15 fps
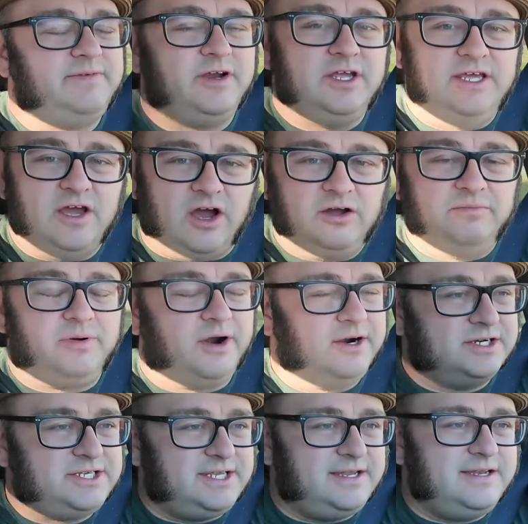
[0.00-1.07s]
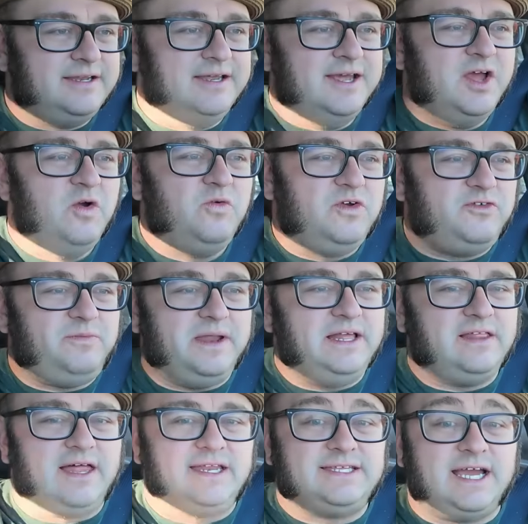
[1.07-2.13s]
a very young person with
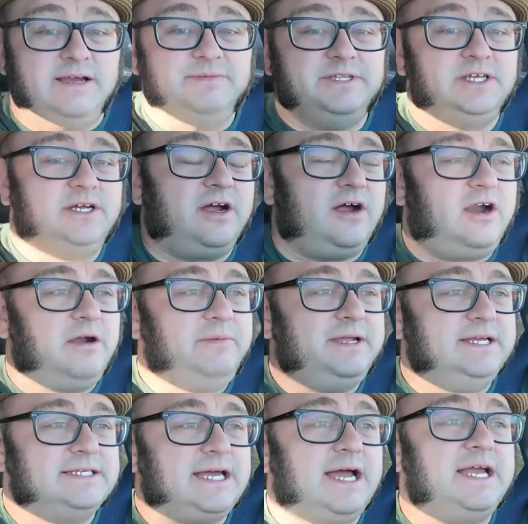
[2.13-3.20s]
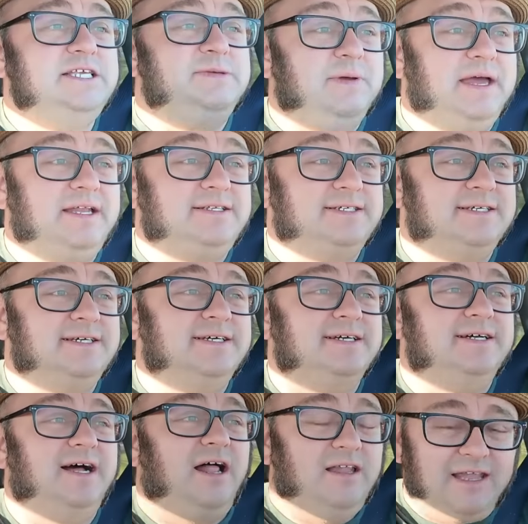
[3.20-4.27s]
spending a lot of time in the car because I spent
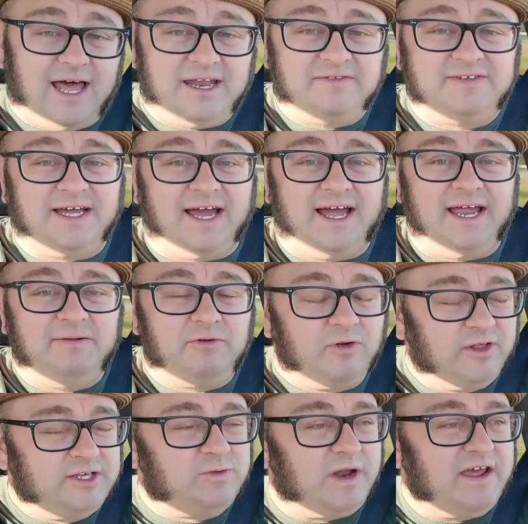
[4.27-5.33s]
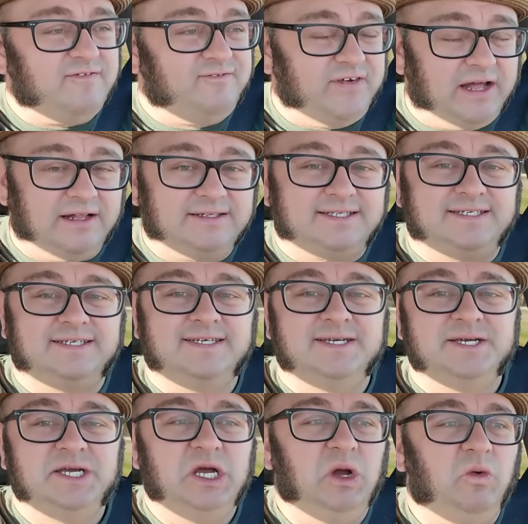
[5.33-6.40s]
a lot of time, or at least what I felt
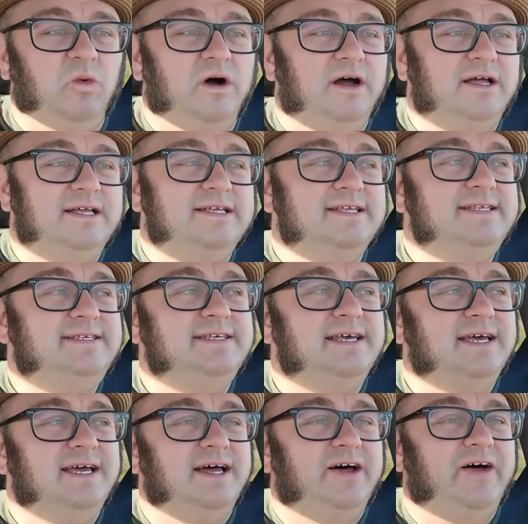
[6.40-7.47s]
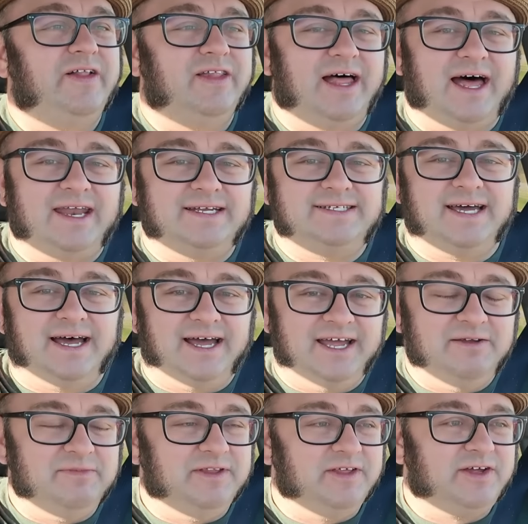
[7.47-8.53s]
was a lot of
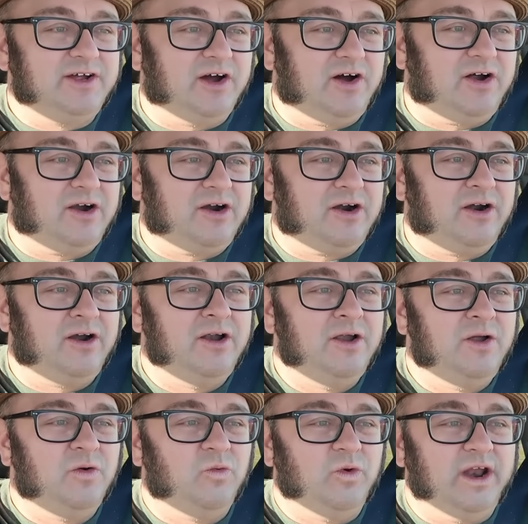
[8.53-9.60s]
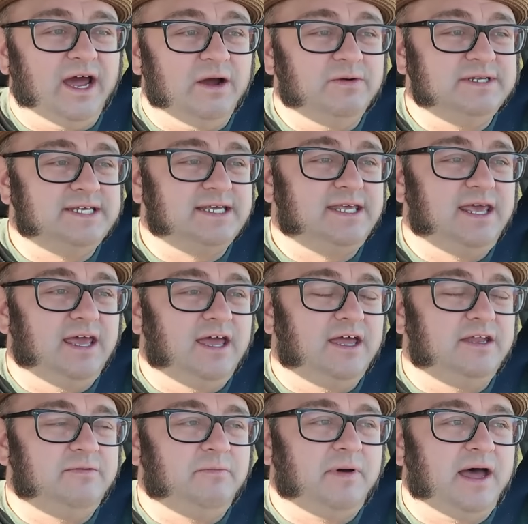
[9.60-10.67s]
time in the car when I was a
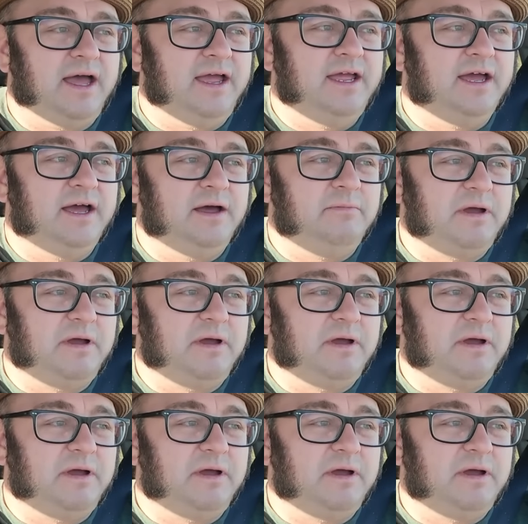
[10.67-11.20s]
kid. My uh,